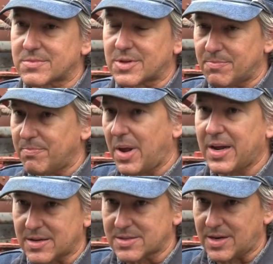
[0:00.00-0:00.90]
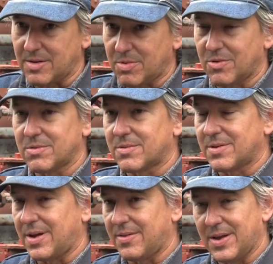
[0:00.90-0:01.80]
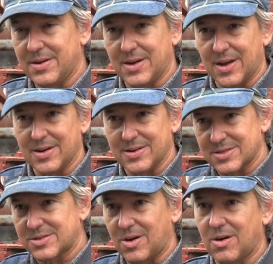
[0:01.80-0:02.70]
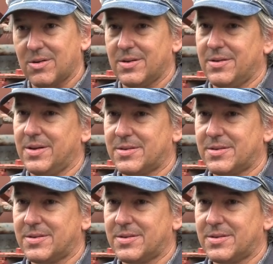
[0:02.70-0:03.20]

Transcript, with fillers: to make a stable, and then you got to install it.